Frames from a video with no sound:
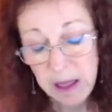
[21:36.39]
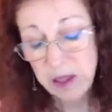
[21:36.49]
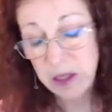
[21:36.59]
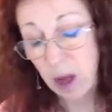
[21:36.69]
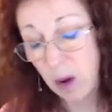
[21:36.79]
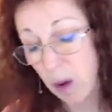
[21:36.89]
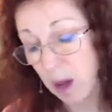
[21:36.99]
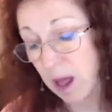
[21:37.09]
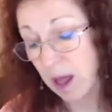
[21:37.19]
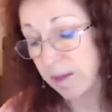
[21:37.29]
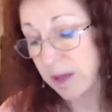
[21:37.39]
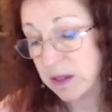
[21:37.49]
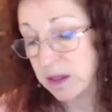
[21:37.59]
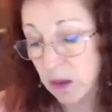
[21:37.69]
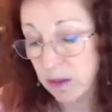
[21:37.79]
So
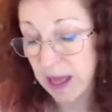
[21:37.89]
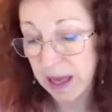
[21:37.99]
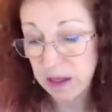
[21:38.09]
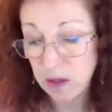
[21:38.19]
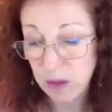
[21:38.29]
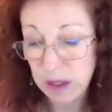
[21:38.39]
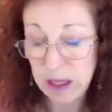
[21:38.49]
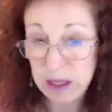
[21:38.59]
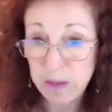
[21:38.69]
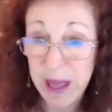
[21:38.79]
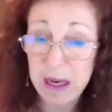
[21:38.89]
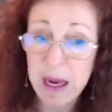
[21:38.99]
that has really expanded.